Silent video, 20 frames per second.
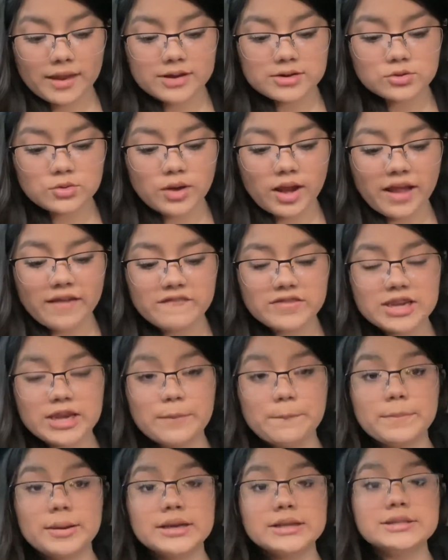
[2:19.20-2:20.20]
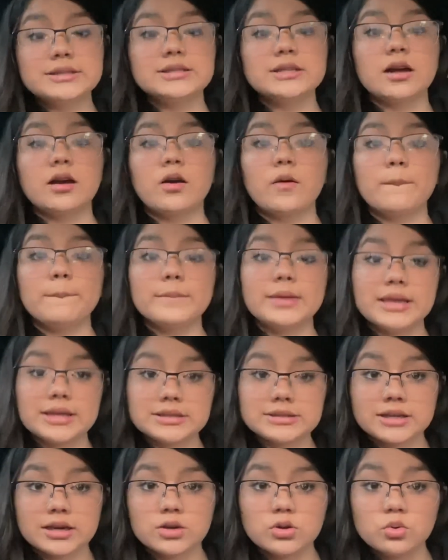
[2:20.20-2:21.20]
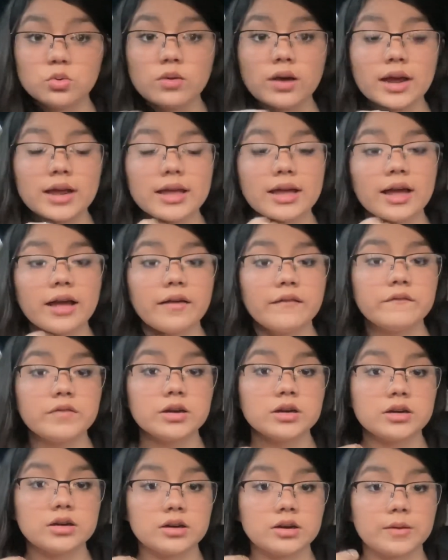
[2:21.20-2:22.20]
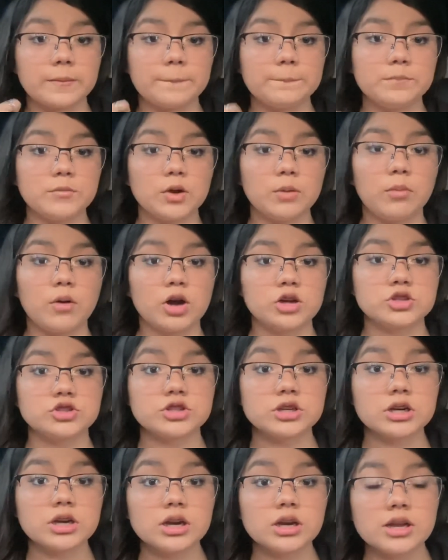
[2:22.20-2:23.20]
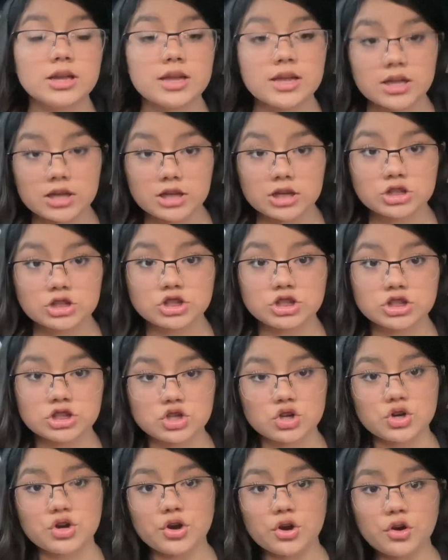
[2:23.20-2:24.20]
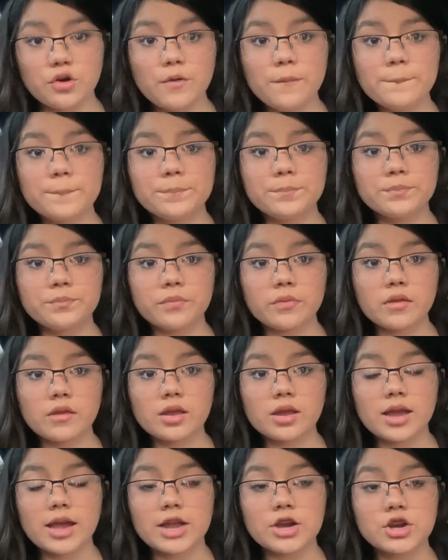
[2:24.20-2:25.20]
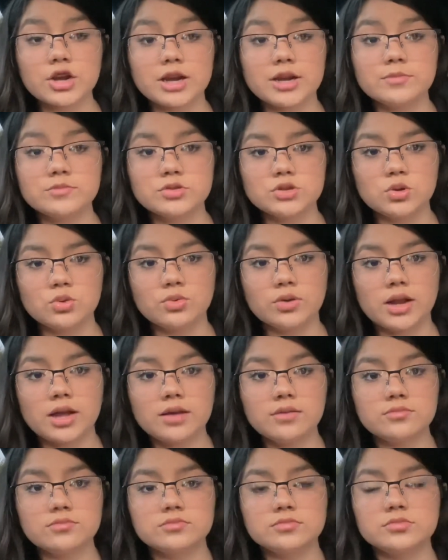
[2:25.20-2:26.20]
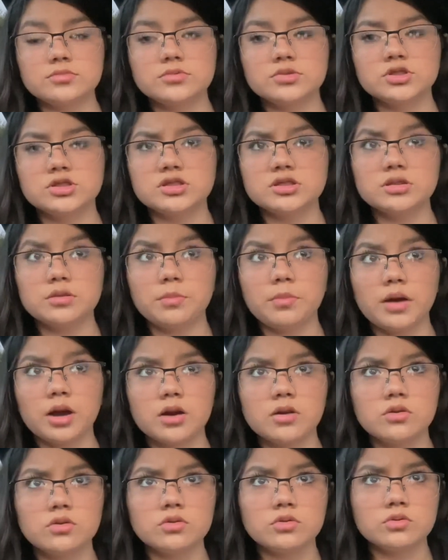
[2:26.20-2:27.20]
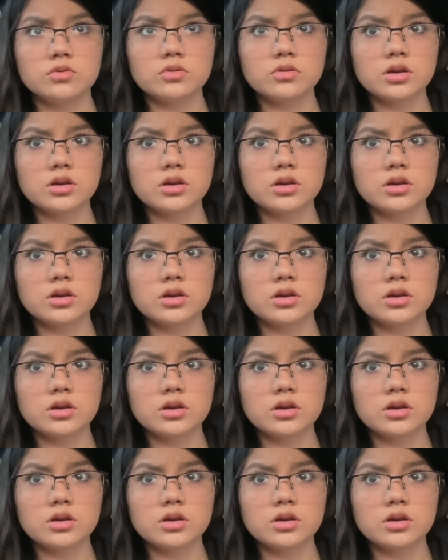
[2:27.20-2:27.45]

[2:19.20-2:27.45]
Do I have any pets? Yes, I do. I have a boxer. She's a girl. And her name's Luna. She's about